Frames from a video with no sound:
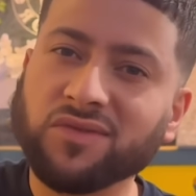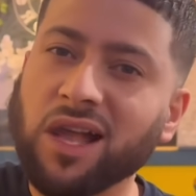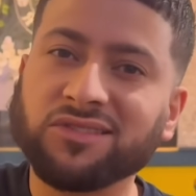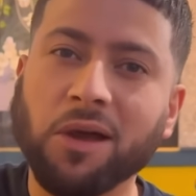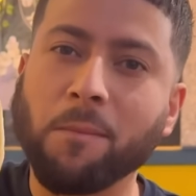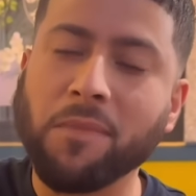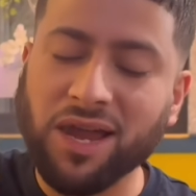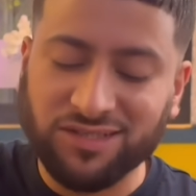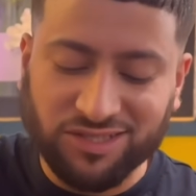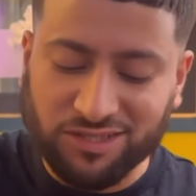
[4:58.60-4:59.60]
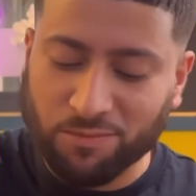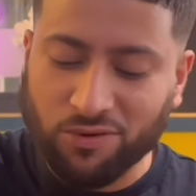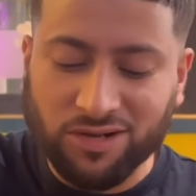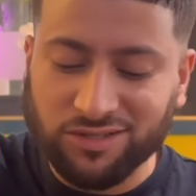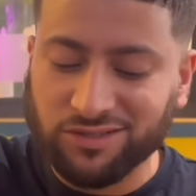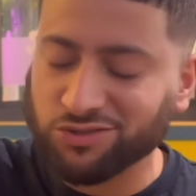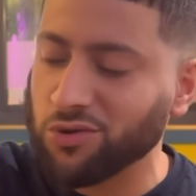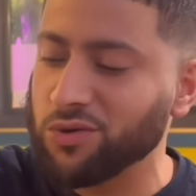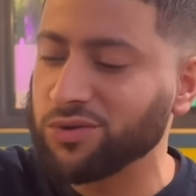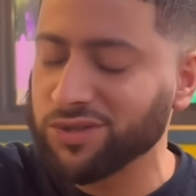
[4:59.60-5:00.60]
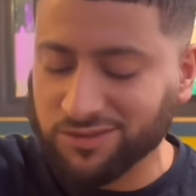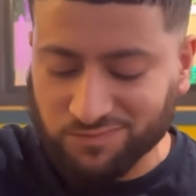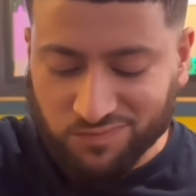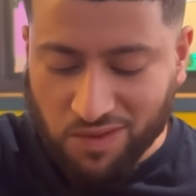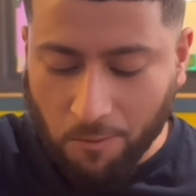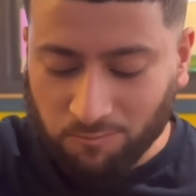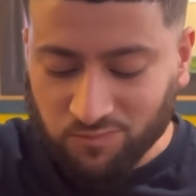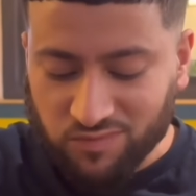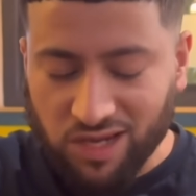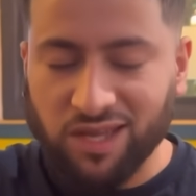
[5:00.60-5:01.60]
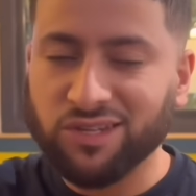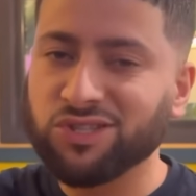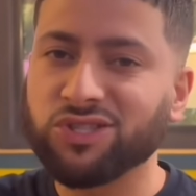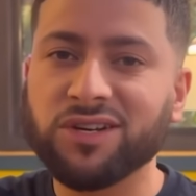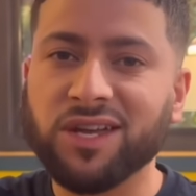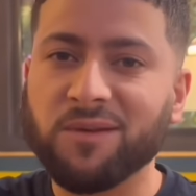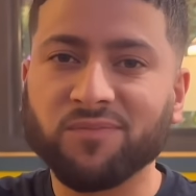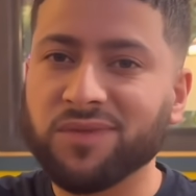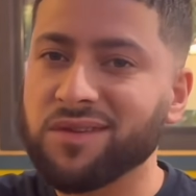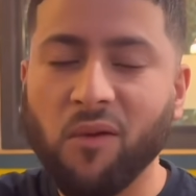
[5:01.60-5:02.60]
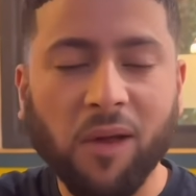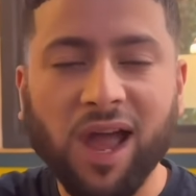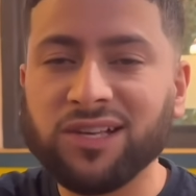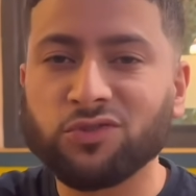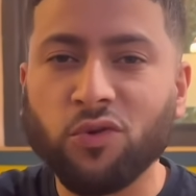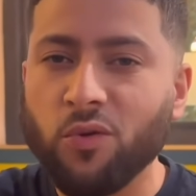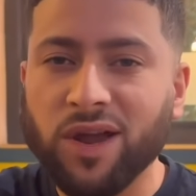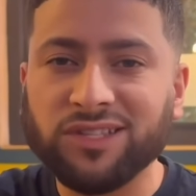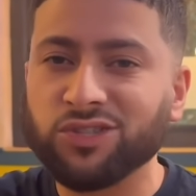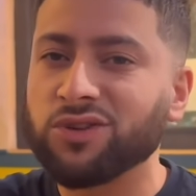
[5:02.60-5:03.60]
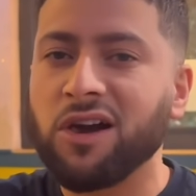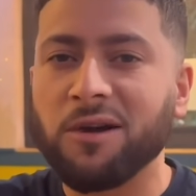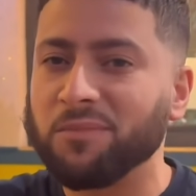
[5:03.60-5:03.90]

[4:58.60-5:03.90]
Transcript: that's amazing. The prata is so good. And the chutney, as always, you can't